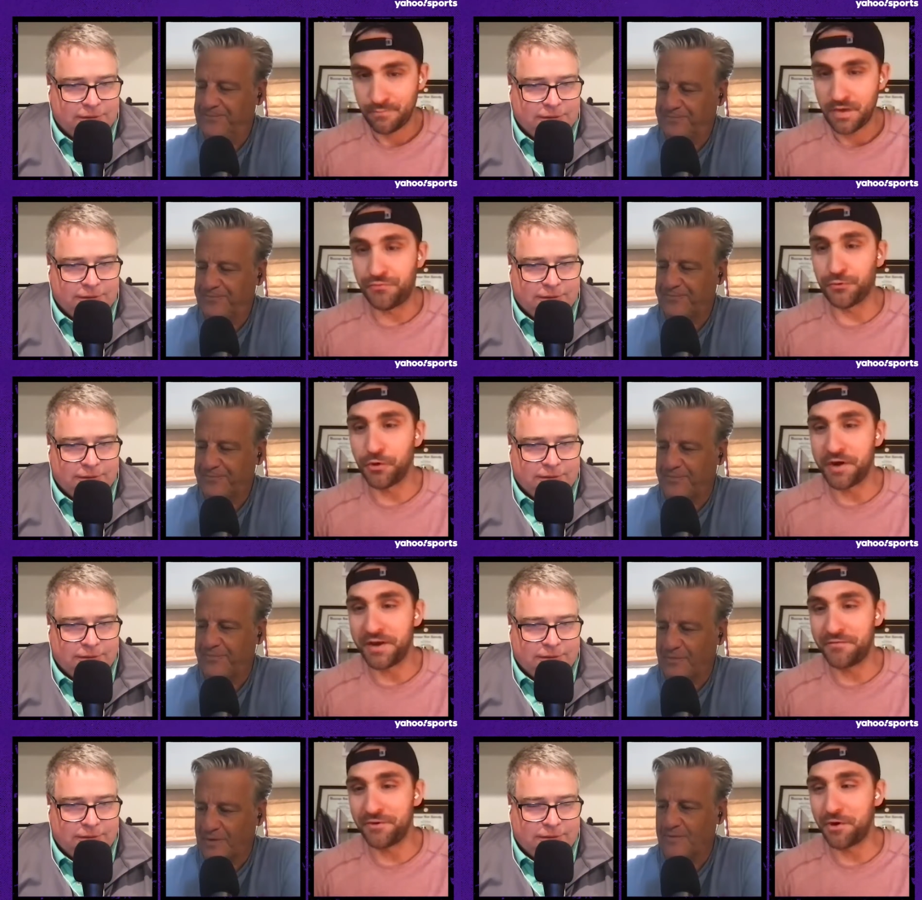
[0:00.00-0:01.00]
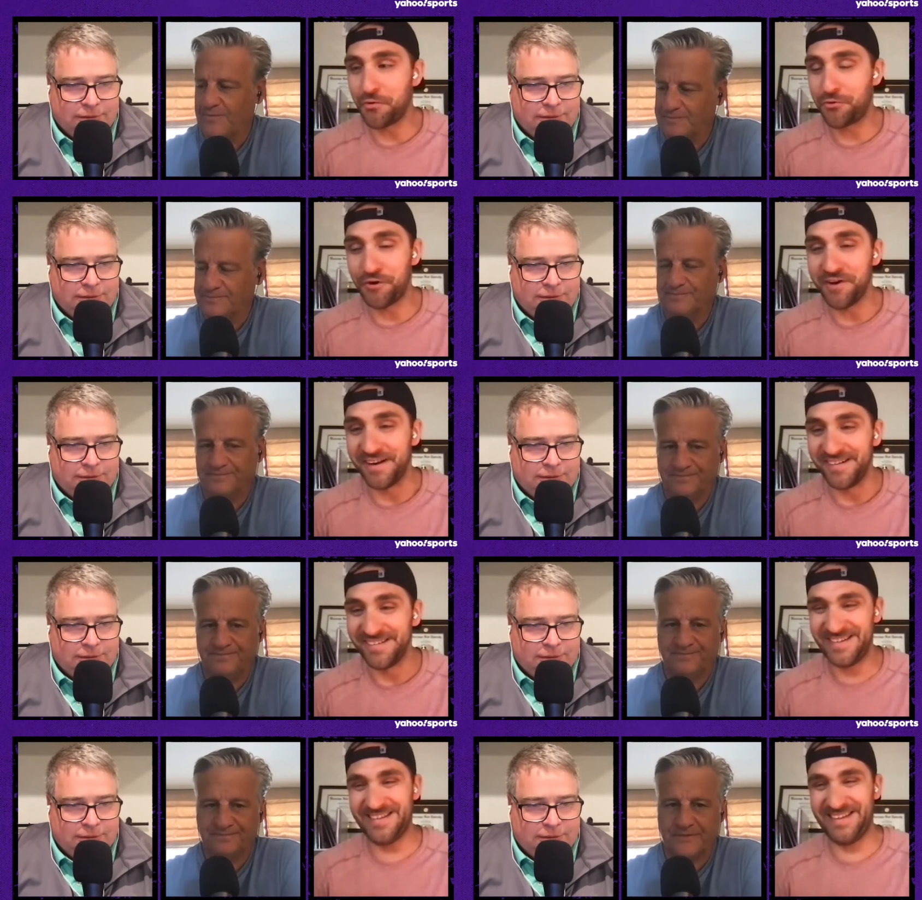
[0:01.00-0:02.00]
Speaker 1: And Florida interviewed all three.
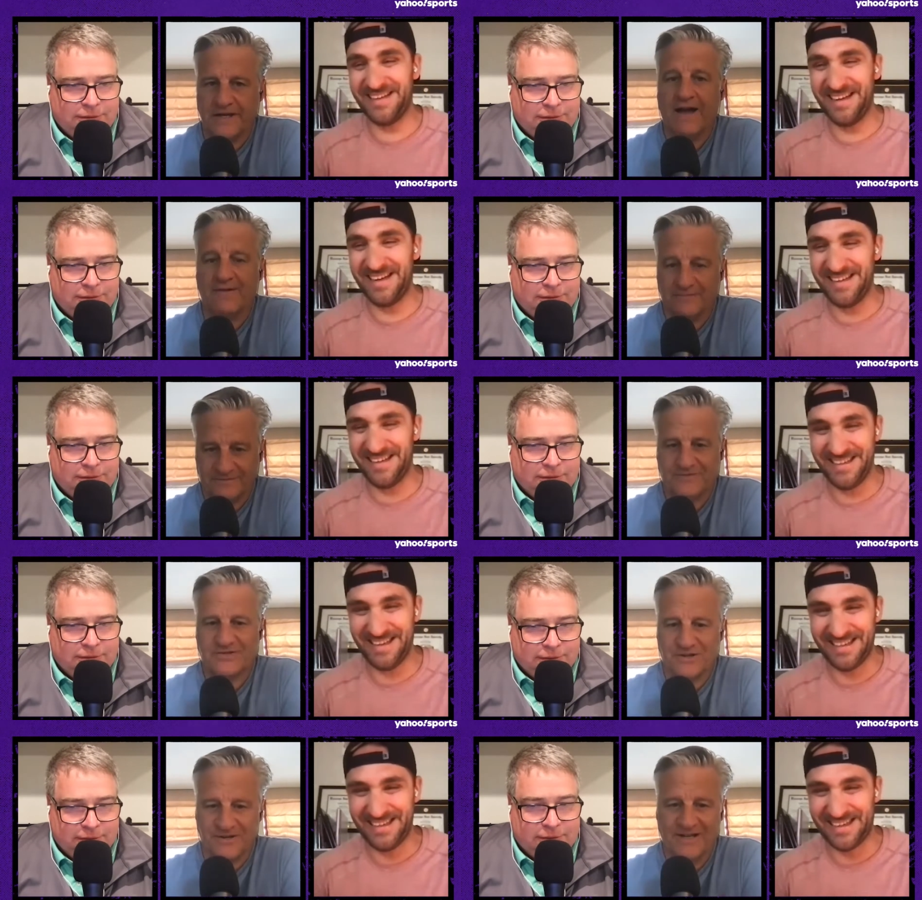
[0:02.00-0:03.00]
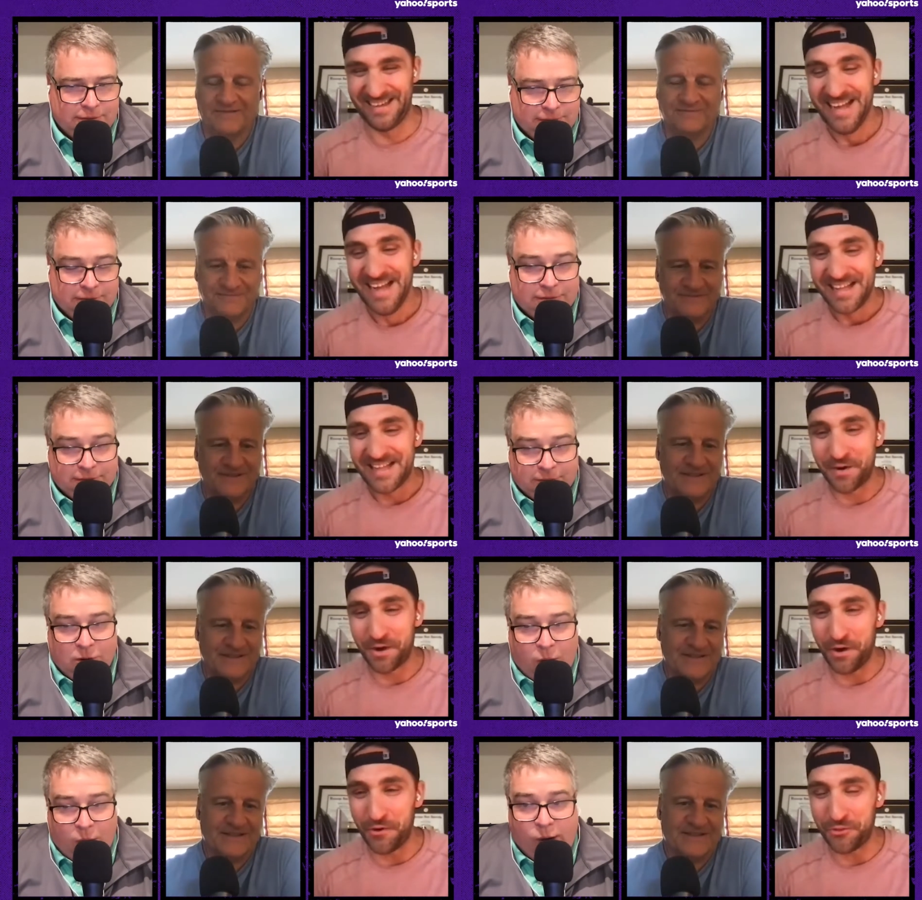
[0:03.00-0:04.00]
Yeah, sure did. They
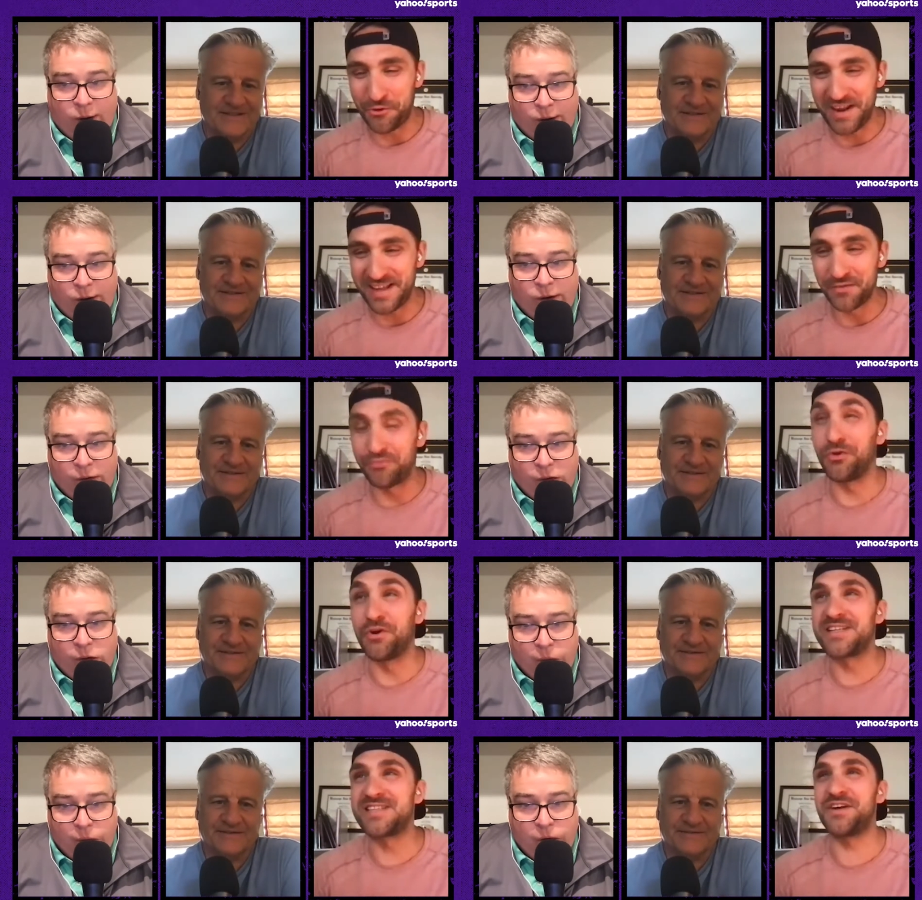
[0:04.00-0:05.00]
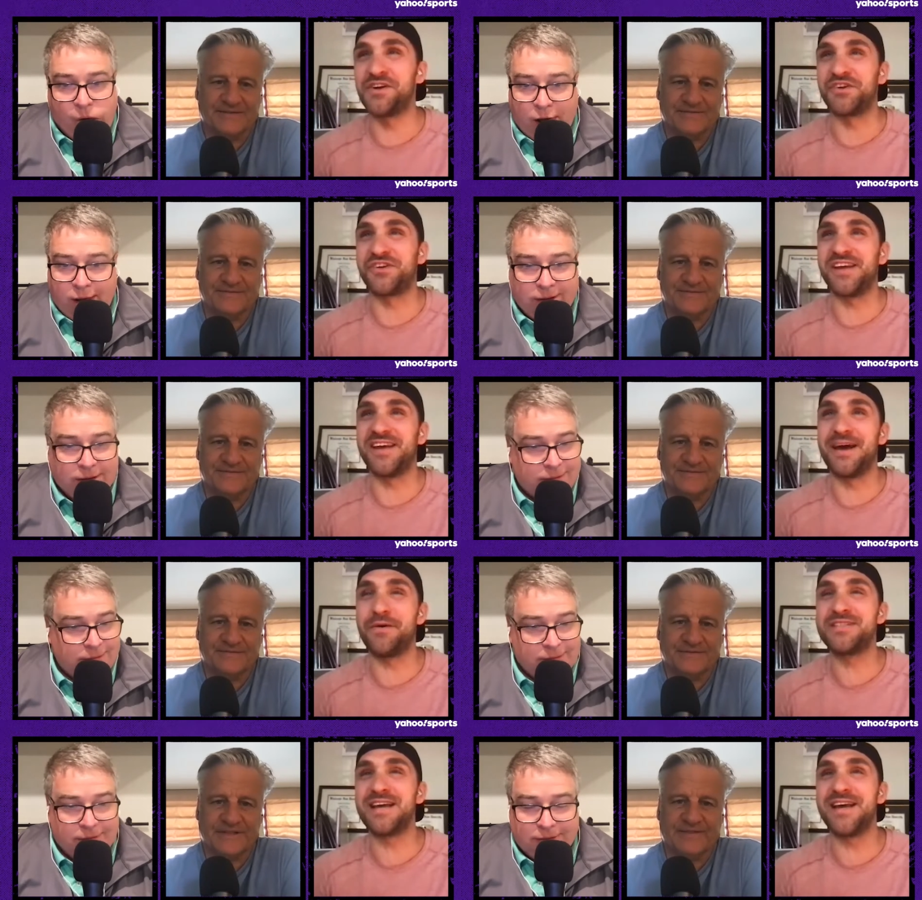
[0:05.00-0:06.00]
were all three in the Florida search. Yeah,
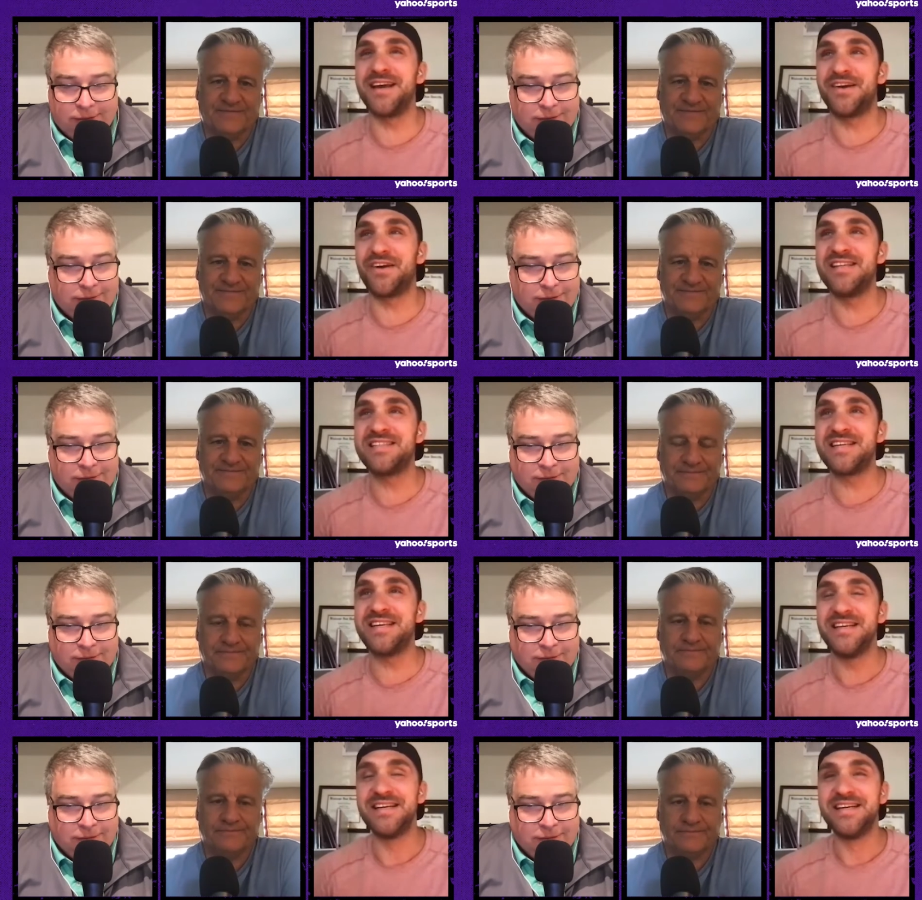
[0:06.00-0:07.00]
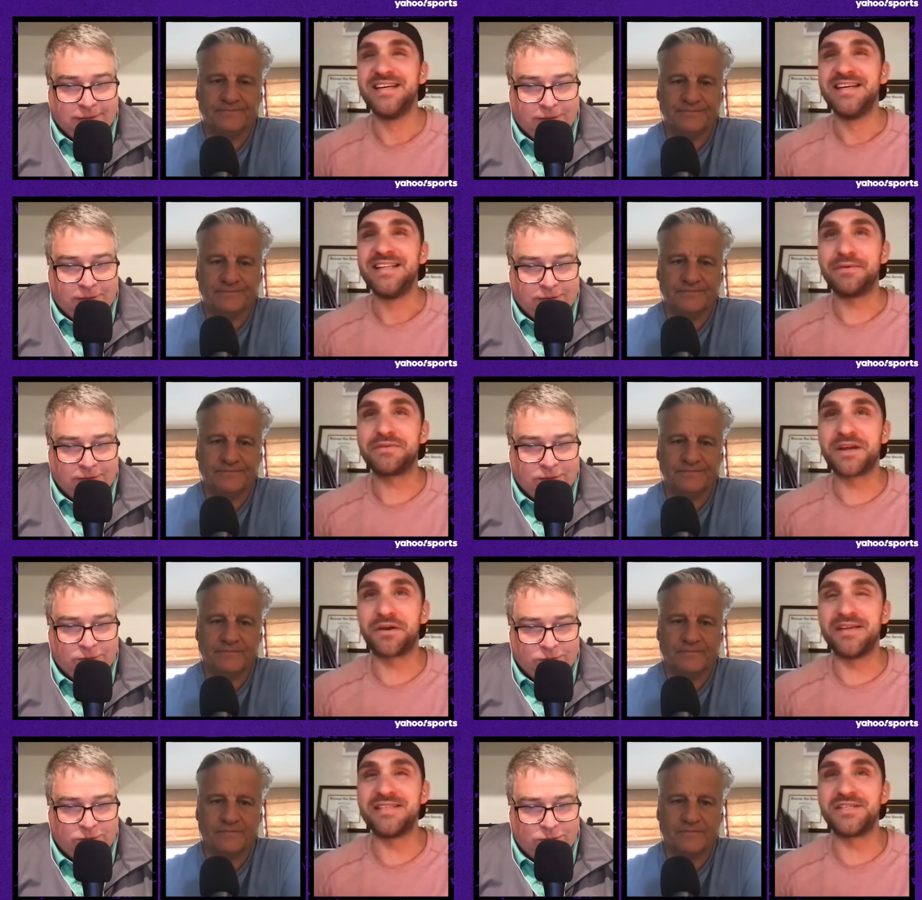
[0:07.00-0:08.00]
that was a crazy
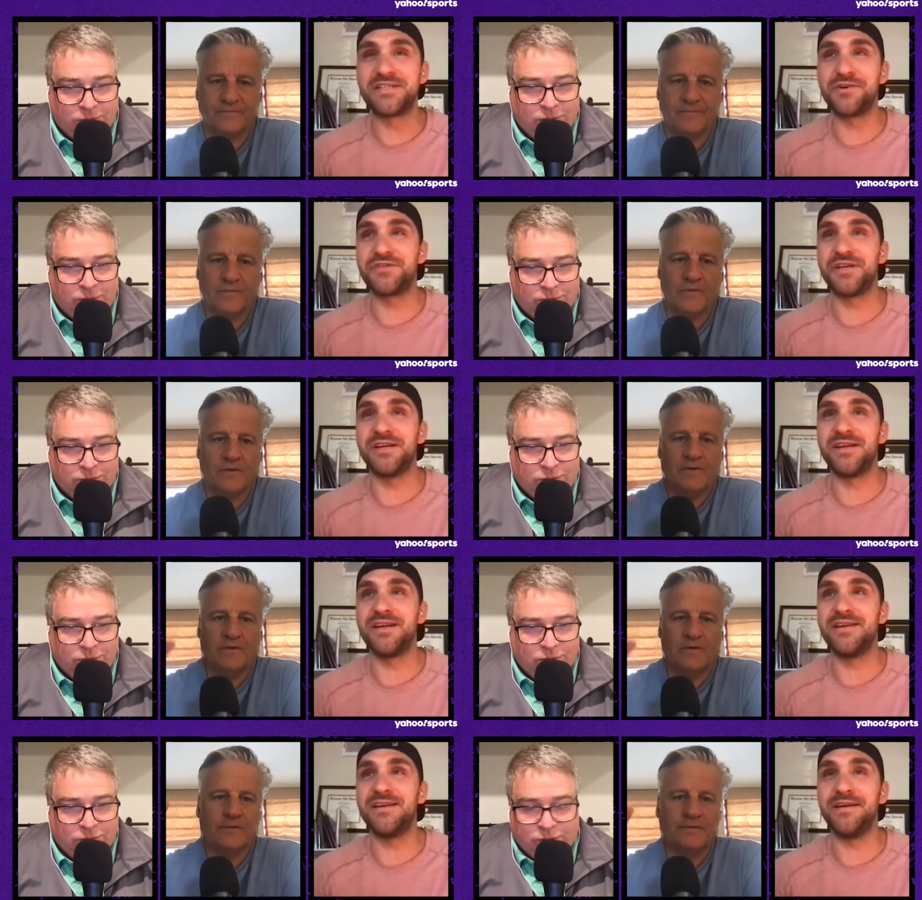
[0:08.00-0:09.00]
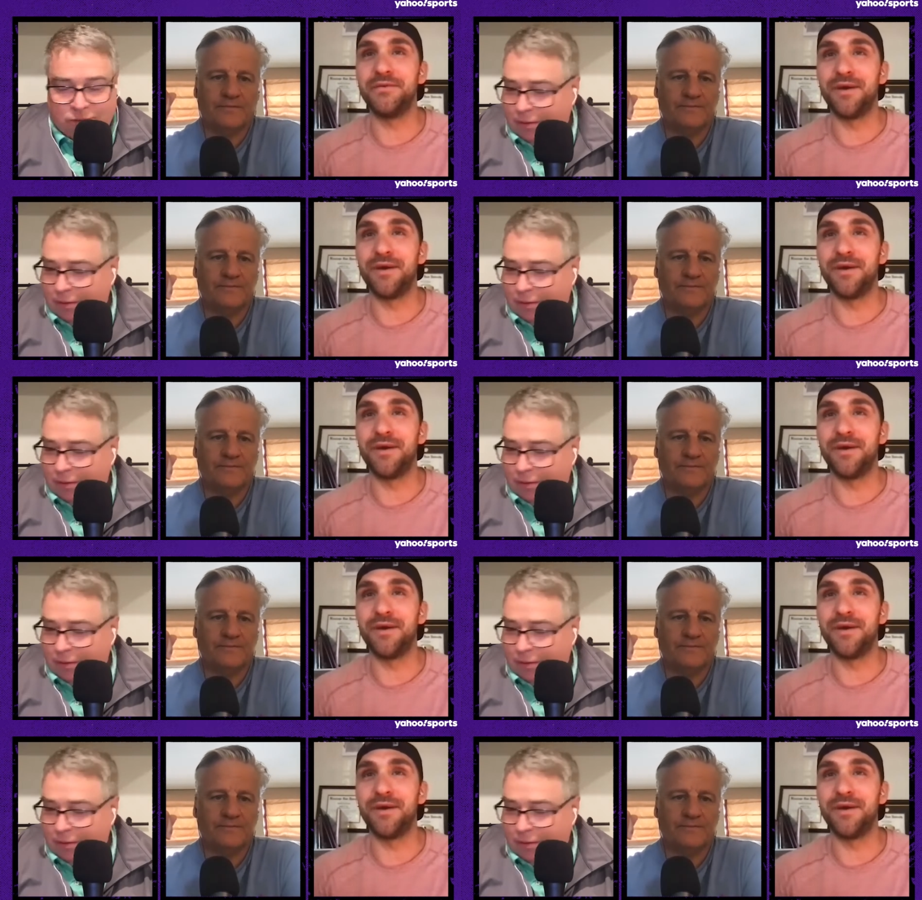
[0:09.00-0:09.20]
search. And yeah, you're